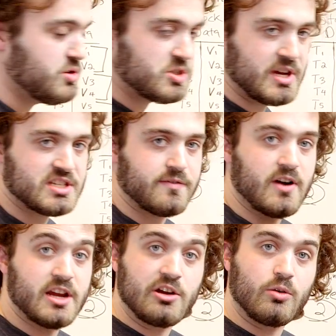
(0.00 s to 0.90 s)
you
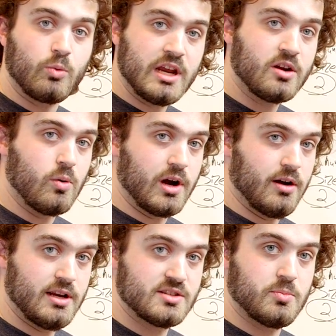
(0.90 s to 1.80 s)
specify your read
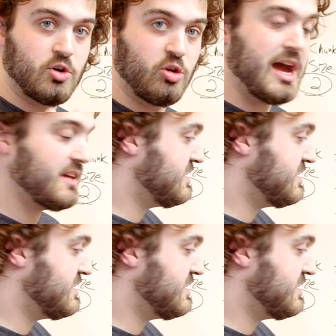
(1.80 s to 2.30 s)
query to pull back